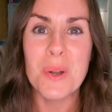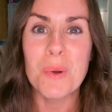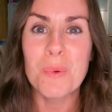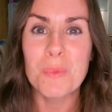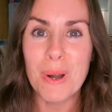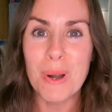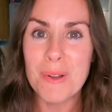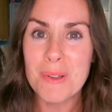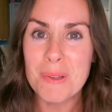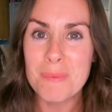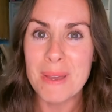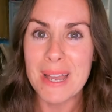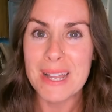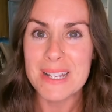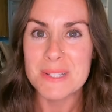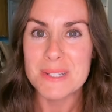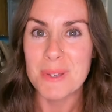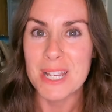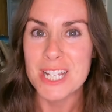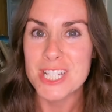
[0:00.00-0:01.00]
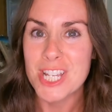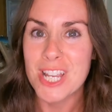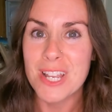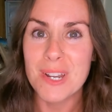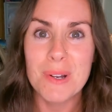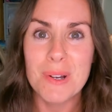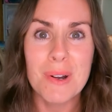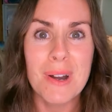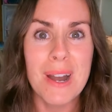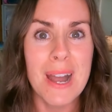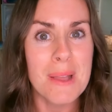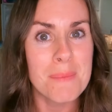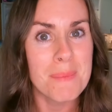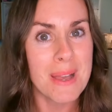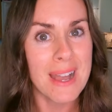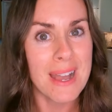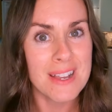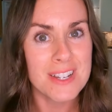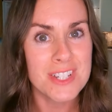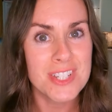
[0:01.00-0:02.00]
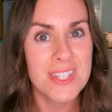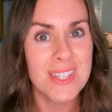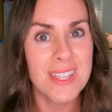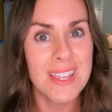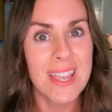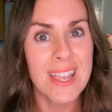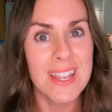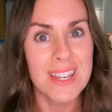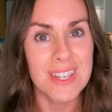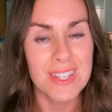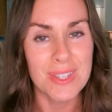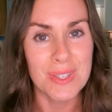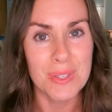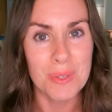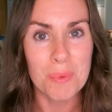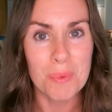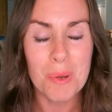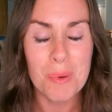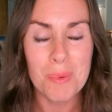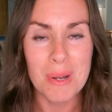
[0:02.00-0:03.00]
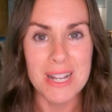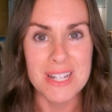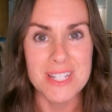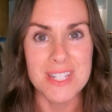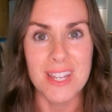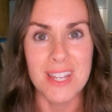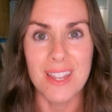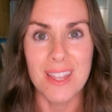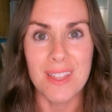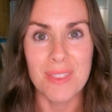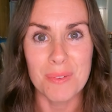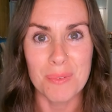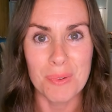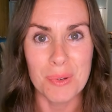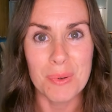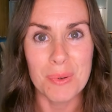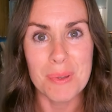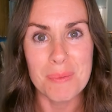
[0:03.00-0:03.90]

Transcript: welcome back to my channel. I'm Ashley and you are watching The Rural